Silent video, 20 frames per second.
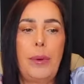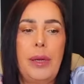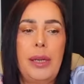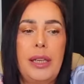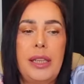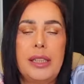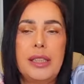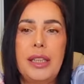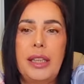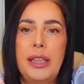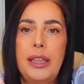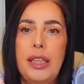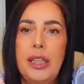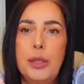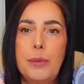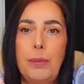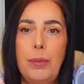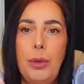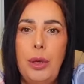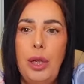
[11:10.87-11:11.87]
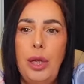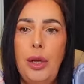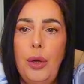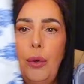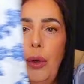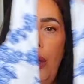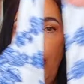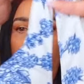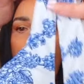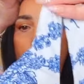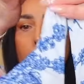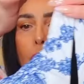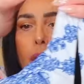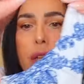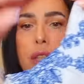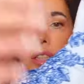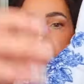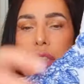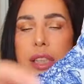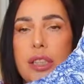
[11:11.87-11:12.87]
and it's in this blue and
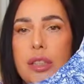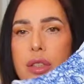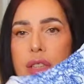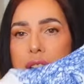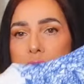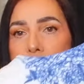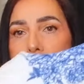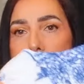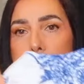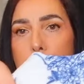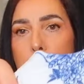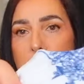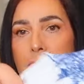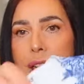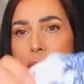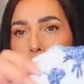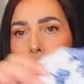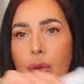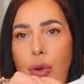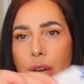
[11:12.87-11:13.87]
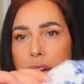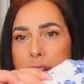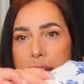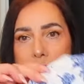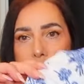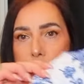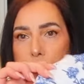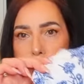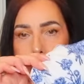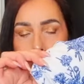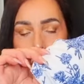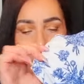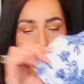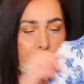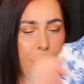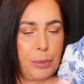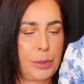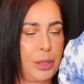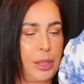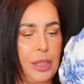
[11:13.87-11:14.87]
white. This gives me Greek
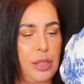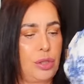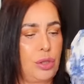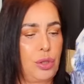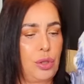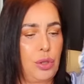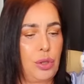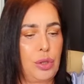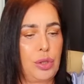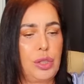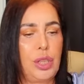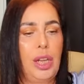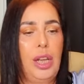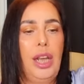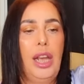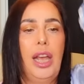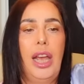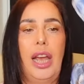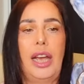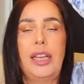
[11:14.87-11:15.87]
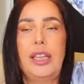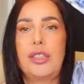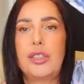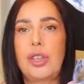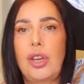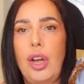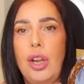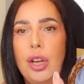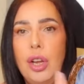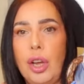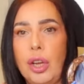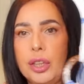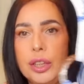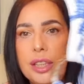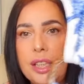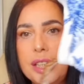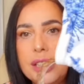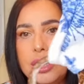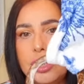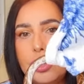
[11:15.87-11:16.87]
vibes, this does. And it's got like
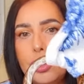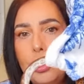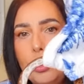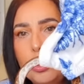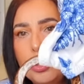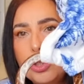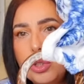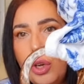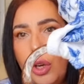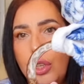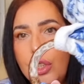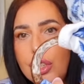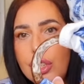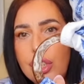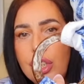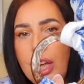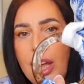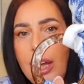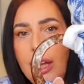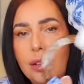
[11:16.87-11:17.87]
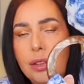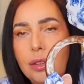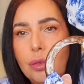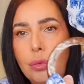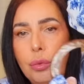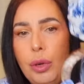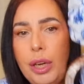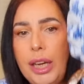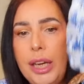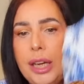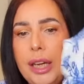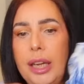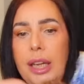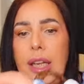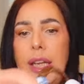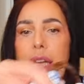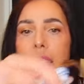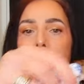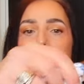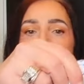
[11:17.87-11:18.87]
this tortoise shell ring
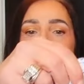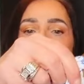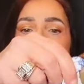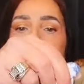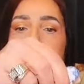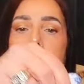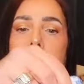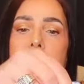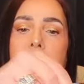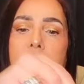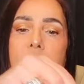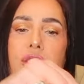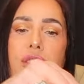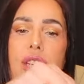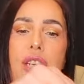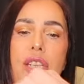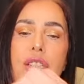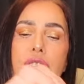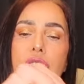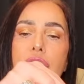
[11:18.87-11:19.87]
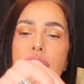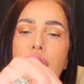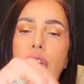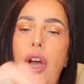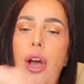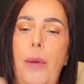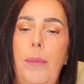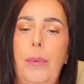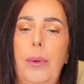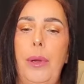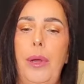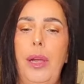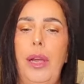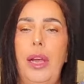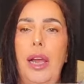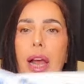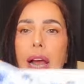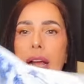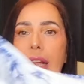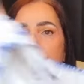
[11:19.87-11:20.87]
that attaches the top
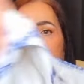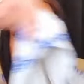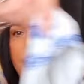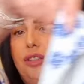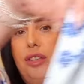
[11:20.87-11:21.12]
and